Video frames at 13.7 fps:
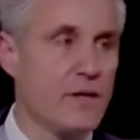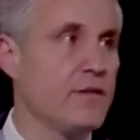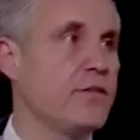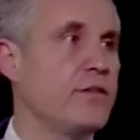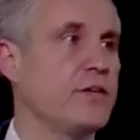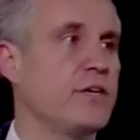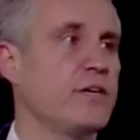
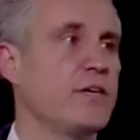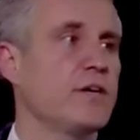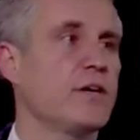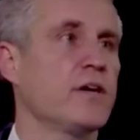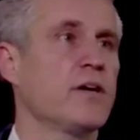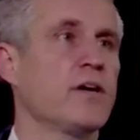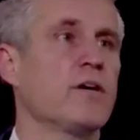the
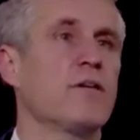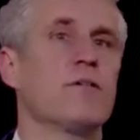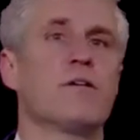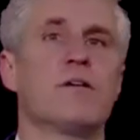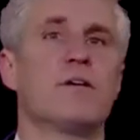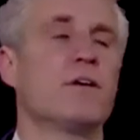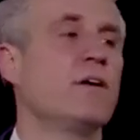uh,
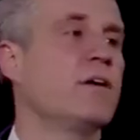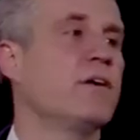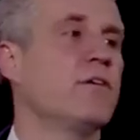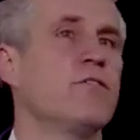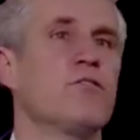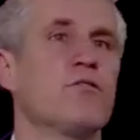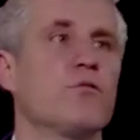
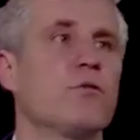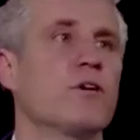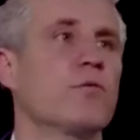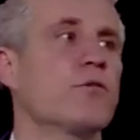square